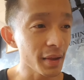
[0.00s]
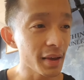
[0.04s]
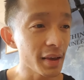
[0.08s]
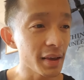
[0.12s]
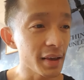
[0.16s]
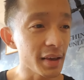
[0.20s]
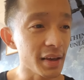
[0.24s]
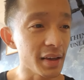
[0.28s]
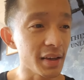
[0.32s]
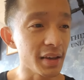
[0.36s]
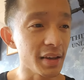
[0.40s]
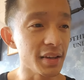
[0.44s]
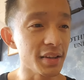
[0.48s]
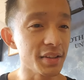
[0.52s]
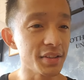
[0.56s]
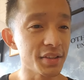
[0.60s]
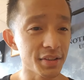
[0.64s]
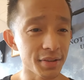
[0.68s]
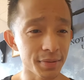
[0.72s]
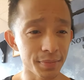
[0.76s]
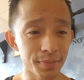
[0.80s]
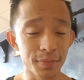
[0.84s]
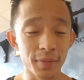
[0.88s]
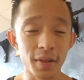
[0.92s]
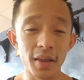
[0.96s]
is,
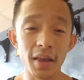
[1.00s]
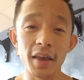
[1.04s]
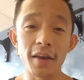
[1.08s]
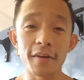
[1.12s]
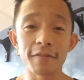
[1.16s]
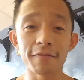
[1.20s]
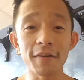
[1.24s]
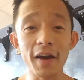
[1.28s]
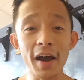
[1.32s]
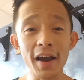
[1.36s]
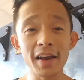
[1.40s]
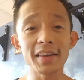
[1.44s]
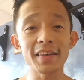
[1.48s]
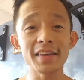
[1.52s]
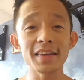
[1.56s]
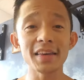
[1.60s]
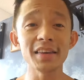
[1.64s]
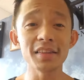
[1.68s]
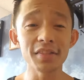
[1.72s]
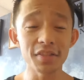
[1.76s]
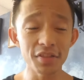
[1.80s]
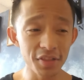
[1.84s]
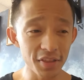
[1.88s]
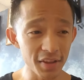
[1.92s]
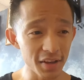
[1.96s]
if I
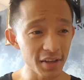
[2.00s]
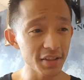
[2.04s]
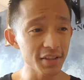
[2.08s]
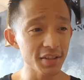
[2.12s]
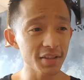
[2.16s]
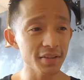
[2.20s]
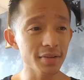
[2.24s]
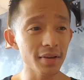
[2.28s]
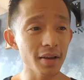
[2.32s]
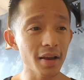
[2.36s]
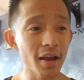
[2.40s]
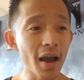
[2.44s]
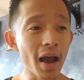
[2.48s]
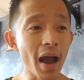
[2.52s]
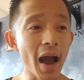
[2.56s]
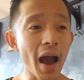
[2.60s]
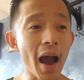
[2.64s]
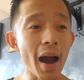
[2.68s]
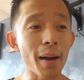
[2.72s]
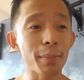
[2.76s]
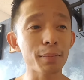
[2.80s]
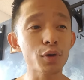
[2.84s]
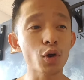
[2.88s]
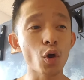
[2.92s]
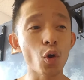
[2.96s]
eat this,
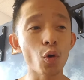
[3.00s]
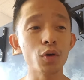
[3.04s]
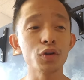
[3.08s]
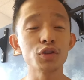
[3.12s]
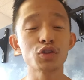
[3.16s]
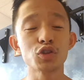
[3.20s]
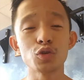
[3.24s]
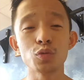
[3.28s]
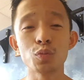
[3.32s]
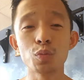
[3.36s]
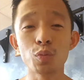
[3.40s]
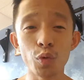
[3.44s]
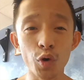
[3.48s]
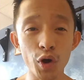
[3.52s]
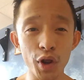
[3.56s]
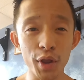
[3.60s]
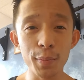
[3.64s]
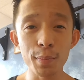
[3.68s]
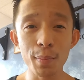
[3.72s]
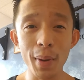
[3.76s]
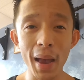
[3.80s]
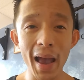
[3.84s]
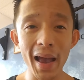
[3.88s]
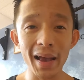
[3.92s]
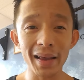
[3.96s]
I'm going to bring
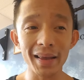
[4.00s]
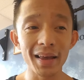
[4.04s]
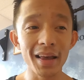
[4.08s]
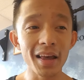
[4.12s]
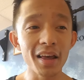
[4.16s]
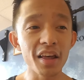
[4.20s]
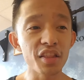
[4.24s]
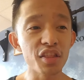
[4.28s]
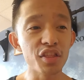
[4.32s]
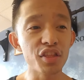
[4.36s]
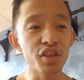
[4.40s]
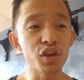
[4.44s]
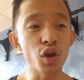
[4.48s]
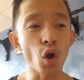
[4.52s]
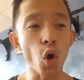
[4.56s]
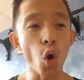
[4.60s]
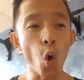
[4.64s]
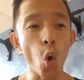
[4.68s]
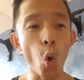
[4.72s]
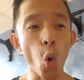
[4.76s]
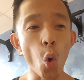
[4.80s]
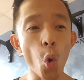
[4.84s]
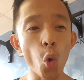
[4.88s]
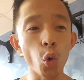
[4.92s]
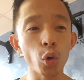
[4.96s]
back the
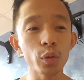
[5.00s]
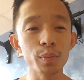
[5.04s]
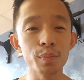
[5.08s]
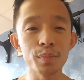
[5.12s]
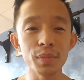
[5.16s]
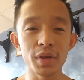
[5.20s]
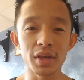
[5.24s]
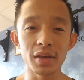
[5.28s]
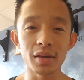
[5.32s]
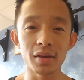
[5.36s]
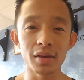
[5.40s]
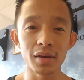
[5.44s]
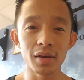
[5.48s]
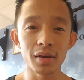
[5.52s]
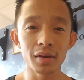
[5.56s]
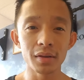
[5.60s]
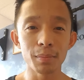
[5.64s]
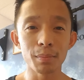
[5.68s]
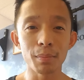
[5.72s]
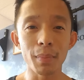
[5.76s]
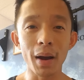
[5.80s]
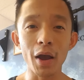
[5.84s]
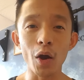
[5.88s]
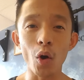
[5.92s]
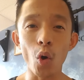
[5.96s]
old me,
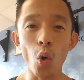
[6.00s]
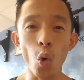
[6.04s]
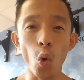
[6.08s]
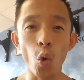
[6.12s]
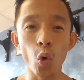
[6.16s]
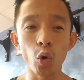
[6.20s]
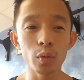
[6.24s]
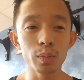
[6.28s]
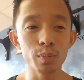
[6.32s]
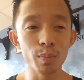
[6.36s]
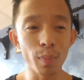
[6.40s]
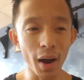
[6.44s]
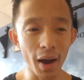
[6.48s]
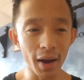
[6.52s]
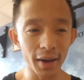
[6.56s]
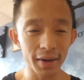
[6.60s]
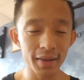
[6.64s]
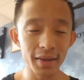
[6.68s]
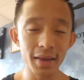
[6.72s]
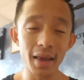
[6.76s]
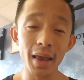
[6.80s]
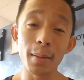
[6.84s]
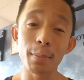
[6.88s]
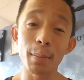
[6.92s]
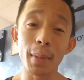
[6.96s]
my old body
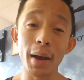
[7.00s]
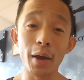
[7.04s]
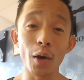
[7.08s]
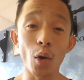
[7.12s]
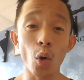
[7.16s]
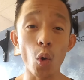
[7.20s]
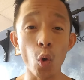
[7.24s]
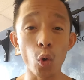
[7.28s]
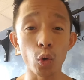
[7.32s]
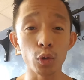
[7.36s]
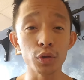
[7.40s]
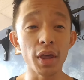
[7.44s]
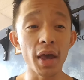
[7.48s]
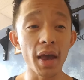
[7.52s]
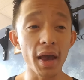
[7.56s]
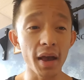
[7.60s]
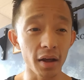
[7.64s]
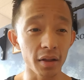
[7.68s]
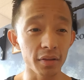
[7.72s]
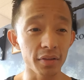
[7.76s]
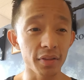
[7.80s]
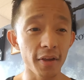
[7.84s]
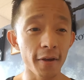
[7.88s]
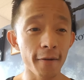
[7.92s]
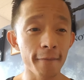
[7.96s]
and my old
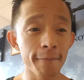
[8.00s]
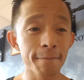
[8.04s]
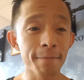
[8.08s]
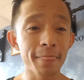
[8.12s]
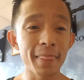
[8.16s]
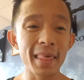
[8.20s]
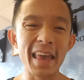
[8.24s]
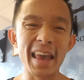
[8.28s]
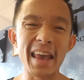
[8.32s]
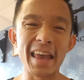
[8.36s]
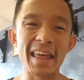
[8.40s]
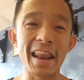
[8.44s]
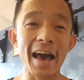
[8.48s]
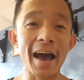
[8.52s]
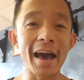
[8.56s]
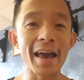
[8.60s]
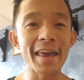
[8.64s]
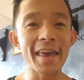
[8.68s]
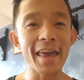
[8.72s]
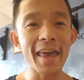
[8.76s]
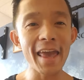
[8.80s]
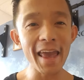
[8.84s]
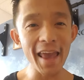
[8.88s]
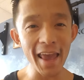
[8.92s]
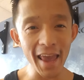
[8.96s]
health. And I
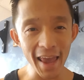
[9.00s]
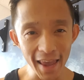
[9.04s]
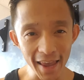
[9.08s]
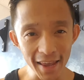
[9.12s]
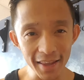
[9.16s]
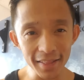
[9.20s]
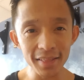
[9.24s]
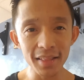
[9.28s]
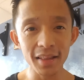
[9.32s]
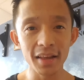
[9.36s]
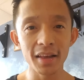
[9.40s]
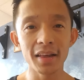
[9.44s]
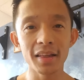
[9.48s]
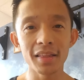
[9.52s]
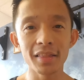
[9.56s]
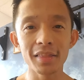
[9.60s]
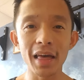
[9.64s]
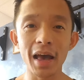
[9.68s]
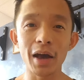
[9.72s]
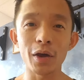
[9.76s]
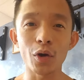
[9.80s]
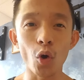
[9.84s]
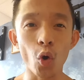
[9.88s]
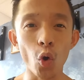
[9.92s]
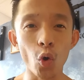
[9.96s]
hate
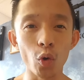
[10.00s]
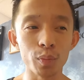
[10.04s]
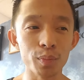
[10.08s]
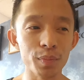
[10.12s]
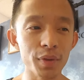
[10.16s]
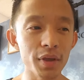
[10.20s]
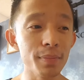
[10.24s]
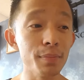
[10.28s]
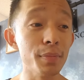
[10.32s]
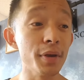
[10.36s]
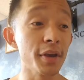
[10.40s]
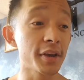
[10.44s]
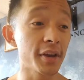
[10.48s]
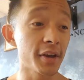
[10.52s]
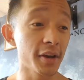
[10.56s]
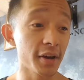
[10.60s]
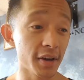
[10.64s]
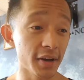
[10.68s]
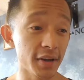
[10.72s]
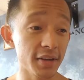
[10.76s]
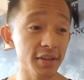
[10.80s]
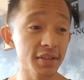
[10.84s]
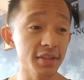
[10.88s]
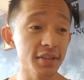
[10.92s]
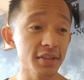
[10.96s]
that old me
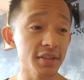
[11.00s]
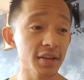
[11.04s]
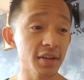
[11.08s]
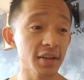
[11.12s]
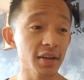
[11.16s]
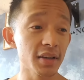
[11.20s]
because